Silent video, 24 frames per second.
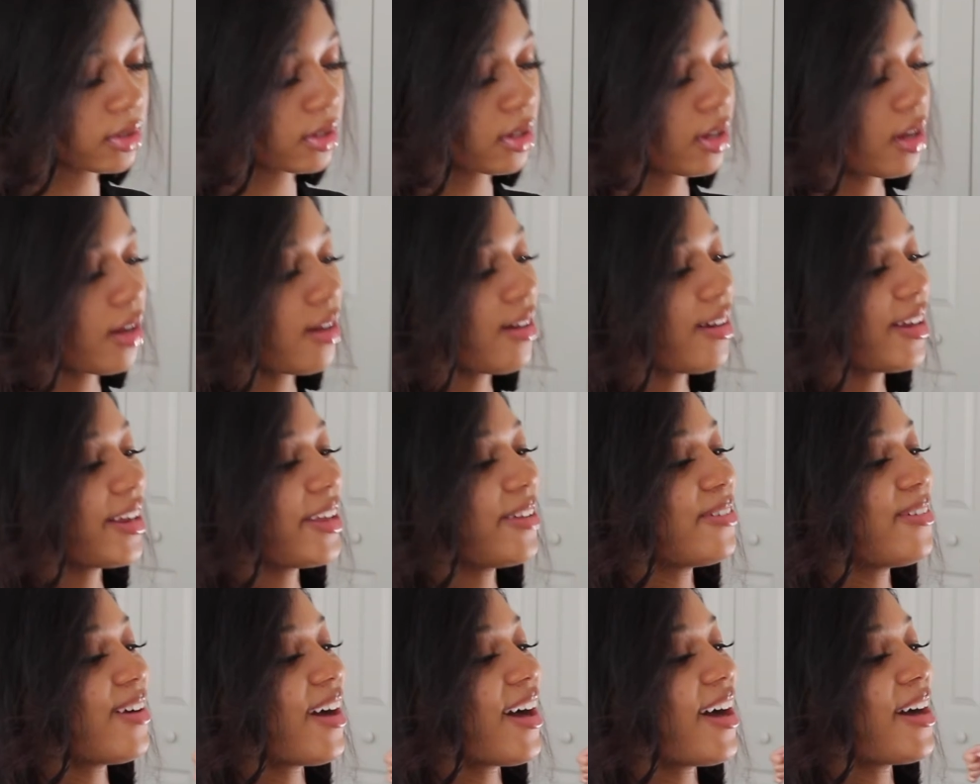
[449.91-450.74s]
Oh, are
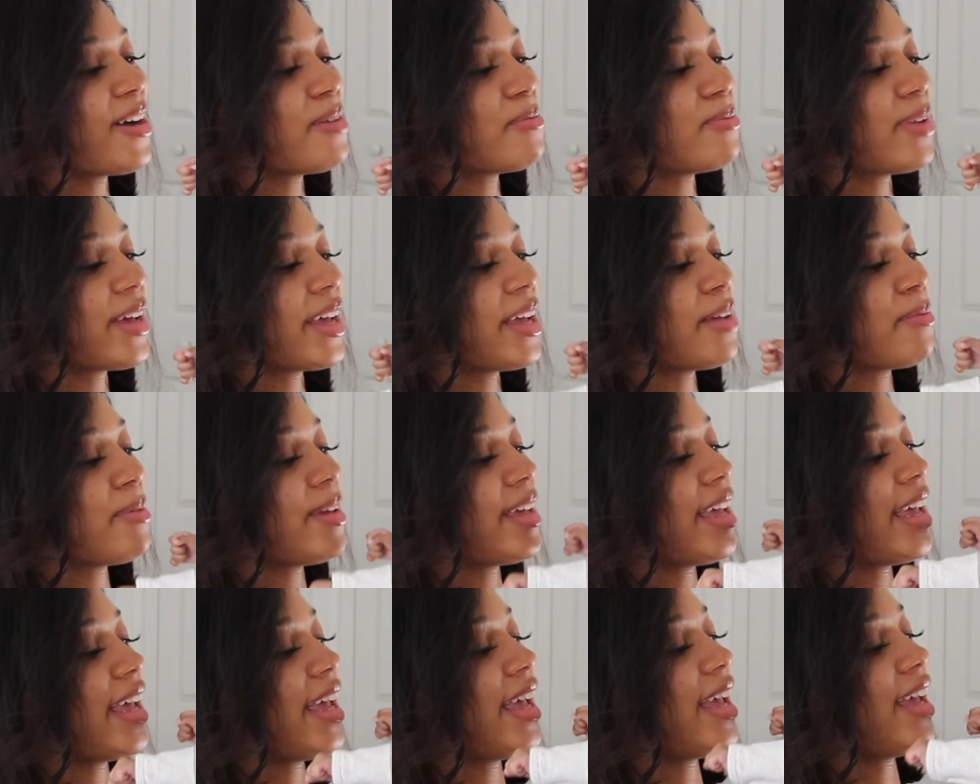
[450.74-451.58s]
you up,
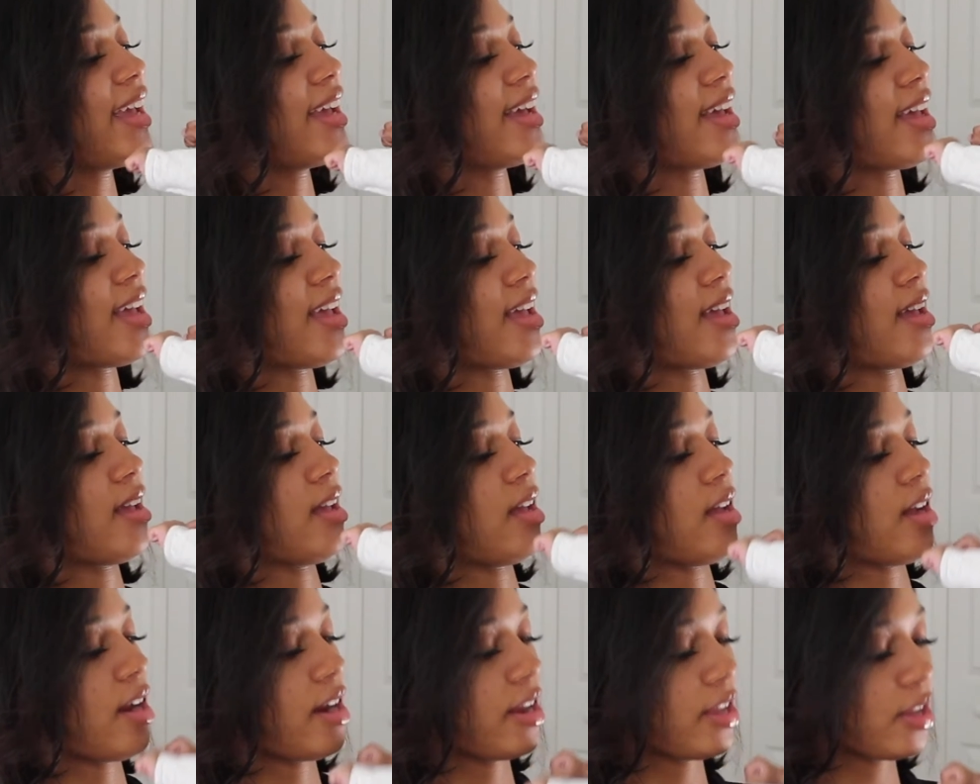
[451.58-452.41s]
baby?
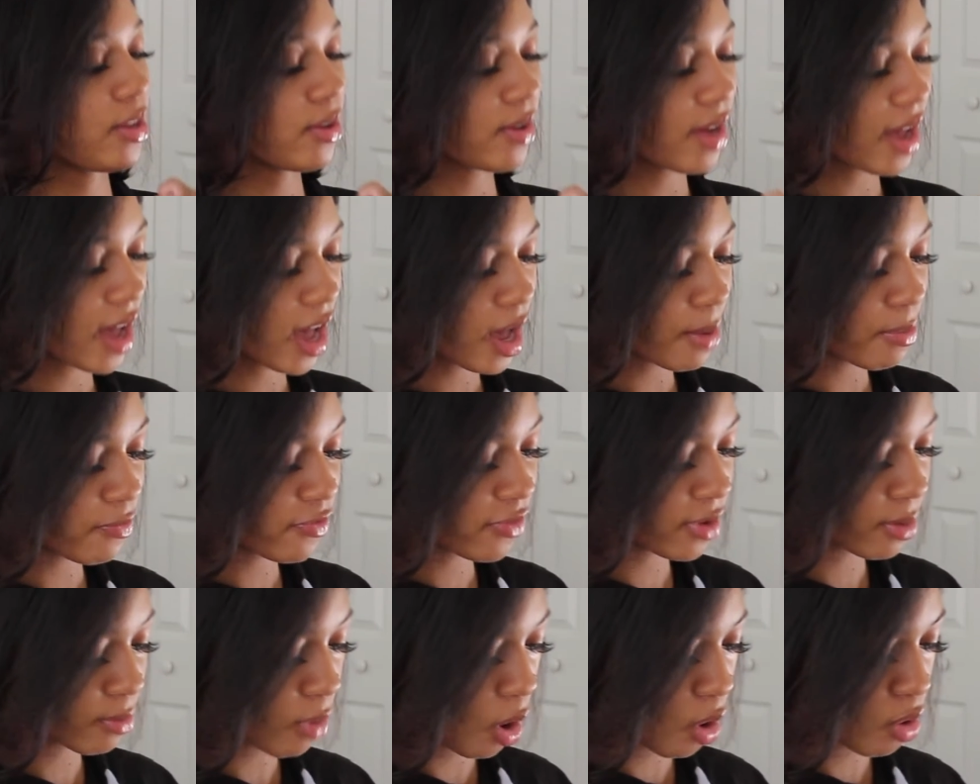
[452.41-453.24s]
Are you up
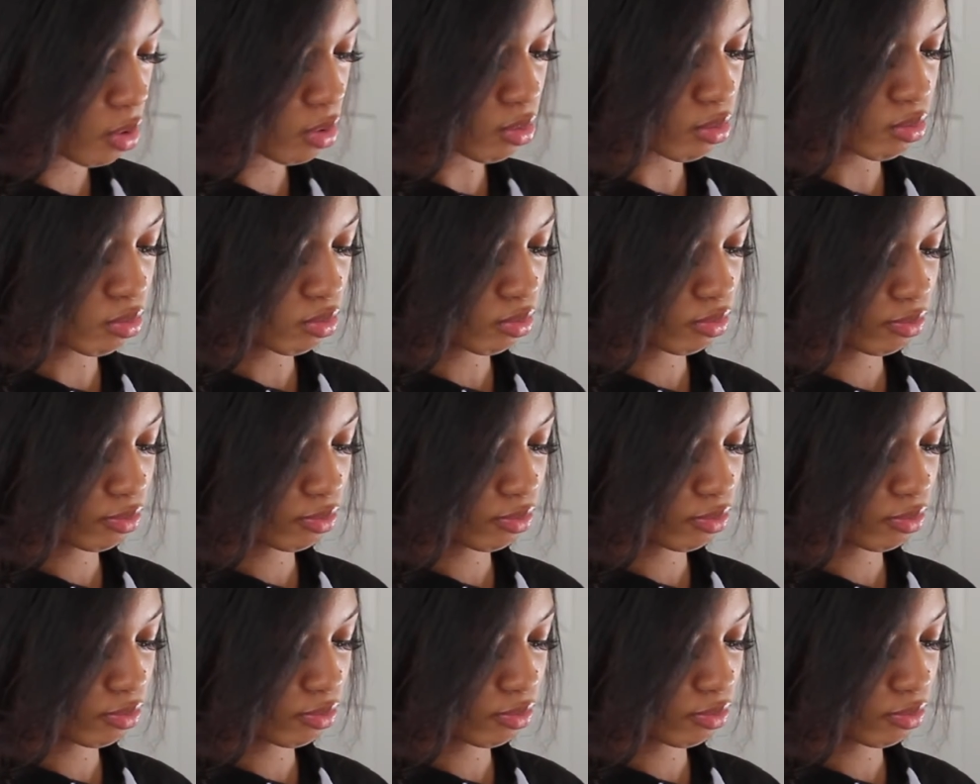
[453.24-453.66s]
for, oh.